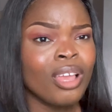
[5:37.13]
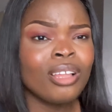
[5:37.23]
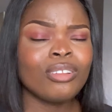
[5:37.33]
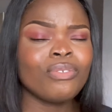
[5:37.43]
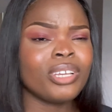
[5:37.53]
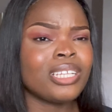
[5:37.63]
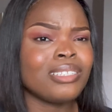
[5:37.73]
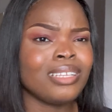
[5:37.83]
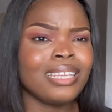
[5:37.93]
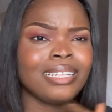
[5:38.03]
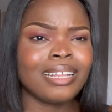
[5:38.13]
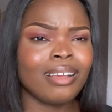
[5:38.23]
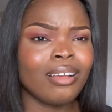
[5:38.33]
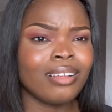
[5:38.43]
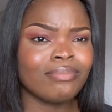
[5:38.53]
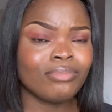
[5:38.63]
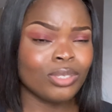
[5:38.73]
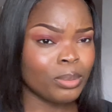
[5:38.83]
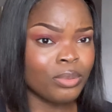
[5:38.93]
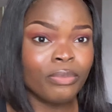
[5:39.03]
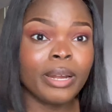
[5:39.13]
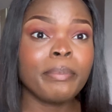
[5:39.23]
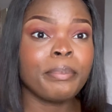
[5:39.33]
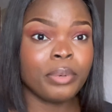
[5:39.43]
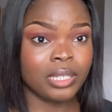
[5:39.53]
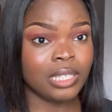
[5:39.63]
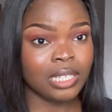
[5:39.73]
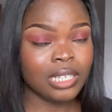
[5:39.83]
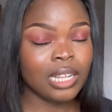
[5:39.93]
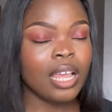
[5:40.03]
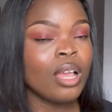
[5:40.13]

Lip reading: Don't forget to hit that subscribe button,